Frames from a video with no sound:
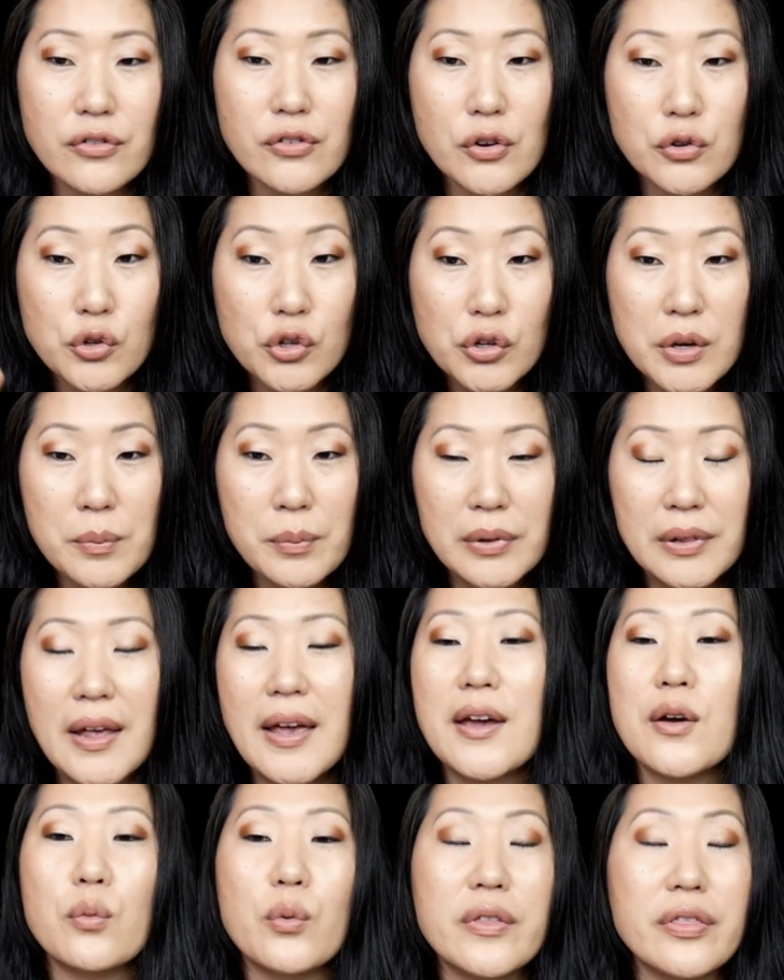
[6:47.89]
So you can
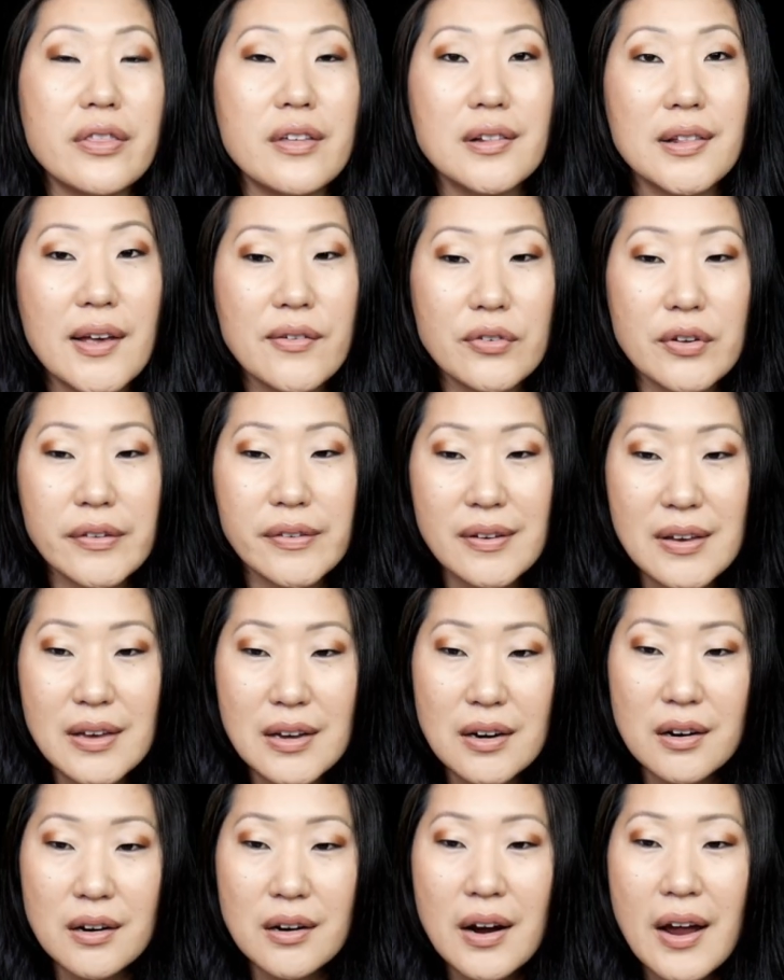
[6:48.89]
play with the levels
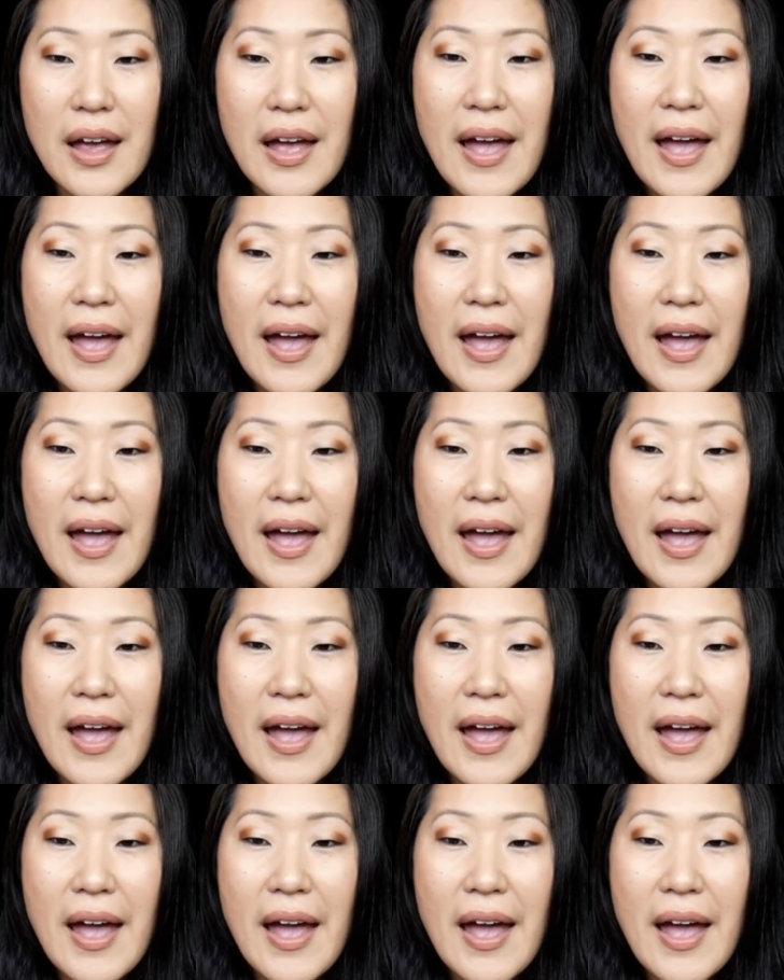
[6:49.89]
here.